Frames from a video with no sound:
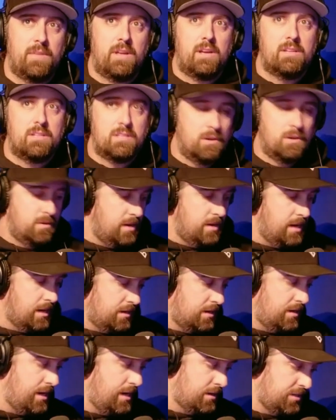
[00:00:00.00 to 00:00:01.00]
So
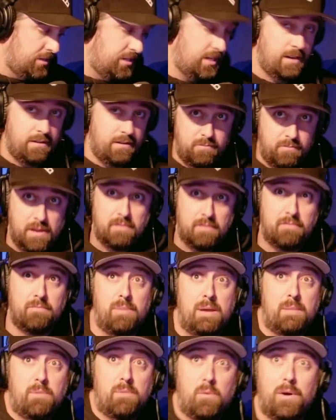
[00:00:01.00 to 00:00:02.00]
Nelson, if
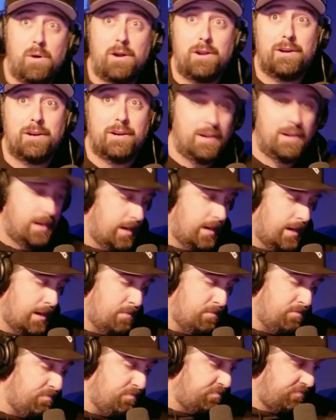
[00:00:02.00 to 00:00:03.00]
people want
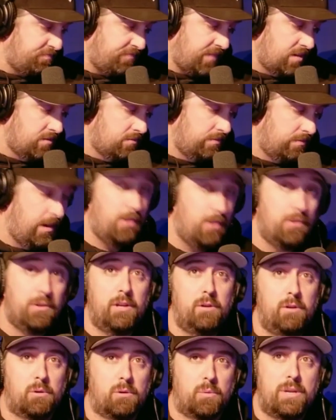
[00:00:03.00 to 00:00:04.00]
to follow
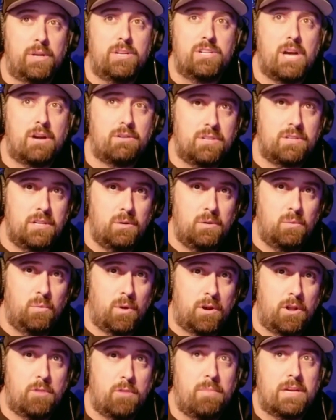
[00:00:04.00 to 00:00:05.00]
you or reach out to you,
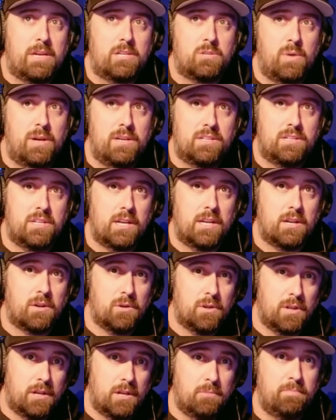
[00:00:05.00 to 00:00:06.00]
what are the best ways to get a hold of you?